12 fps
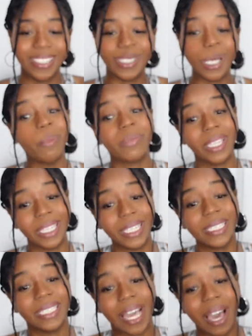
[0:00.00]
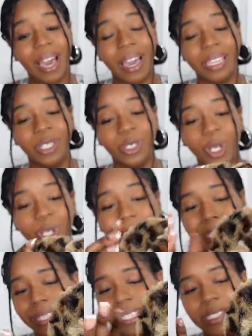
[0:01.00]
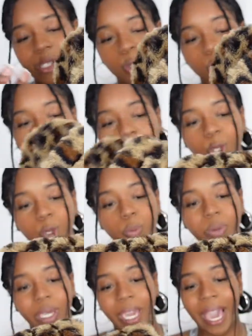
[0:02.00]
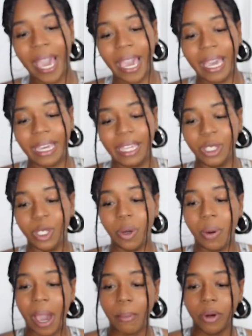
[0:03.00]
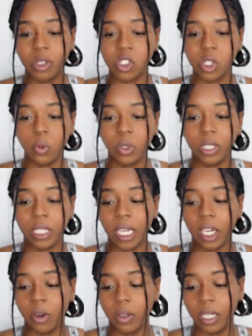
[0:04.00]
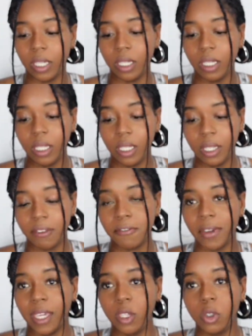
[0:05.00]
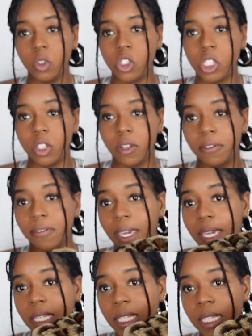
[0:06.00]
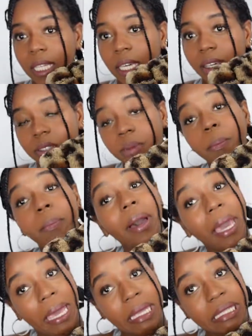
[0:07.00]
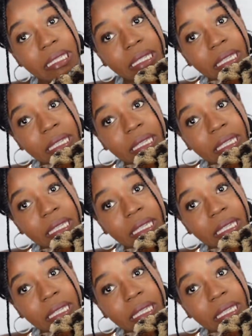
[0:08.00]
some things I, you know, like this, you can get a dupe in. I, I don't know. I personally wouldn't carry a fake Gucci or fake anything else, but